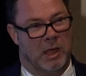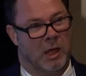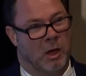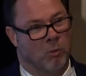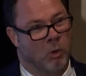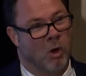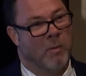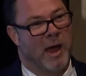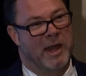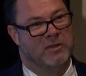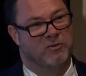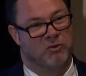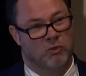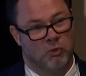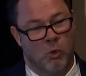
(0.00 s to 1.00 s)
A robot
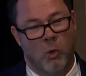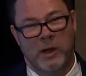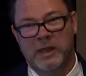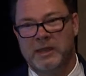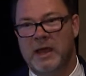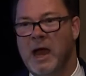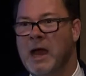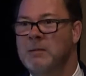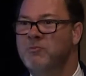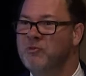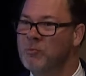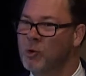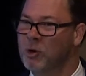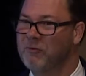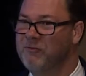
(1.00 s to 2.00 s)
is 20 times
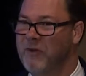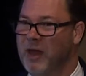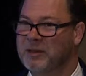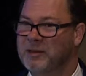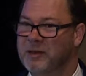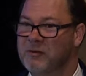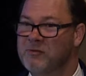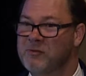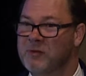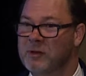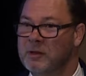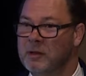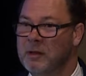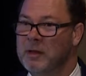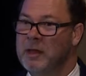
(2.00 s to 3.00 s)
more effective
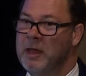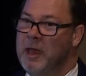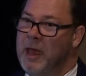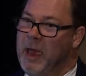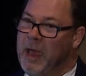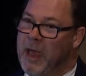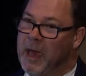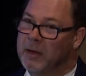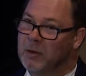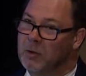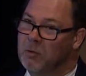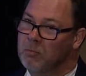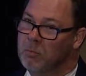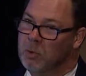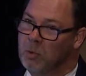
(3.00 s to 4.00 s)
at
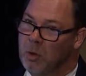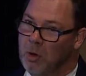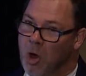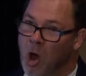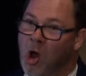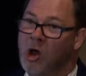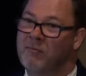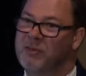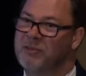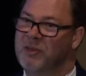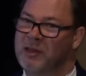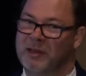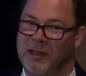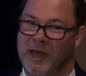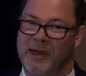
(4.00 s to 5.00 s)

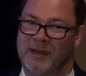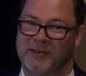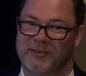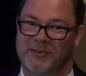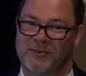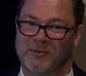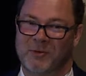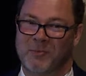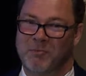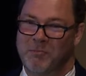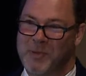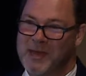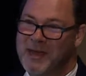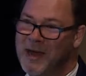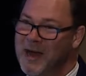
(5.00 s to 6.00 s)
harvesting lettuce
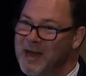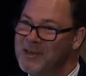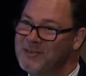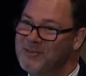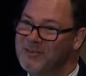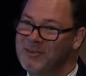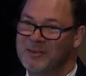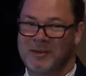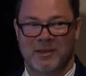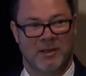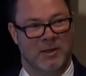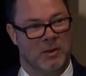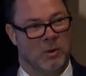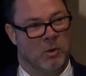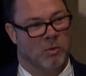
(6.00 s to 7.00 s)
because
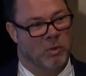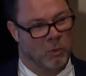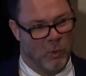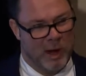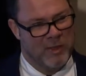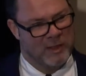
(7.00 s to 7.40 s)
the way